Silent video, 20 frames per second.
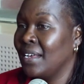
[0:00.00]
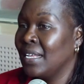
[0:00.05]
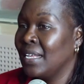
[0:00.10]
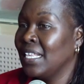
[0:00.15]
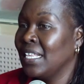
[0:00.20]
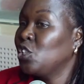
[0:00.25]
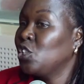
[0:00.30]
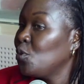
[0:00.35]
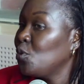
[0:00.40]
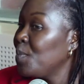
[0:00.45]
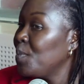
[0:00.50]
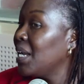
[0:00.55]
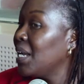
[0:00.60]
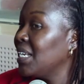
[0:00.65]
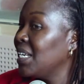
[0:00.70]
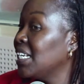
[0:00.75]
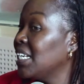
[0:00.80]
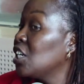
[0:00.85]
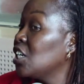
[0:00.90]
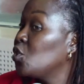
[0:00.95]
there should be a
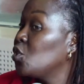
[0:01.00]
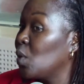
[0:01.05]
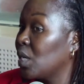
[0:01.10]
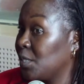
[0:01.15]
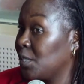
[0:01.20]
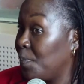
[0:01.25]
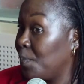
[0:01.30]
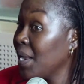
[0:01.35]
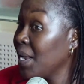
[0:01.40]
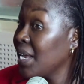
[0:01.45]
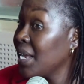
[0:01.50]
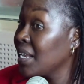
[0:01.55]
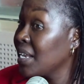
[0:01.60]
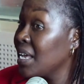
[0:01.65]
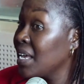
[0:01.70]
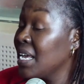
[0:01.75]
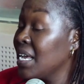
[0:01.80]
data to explain.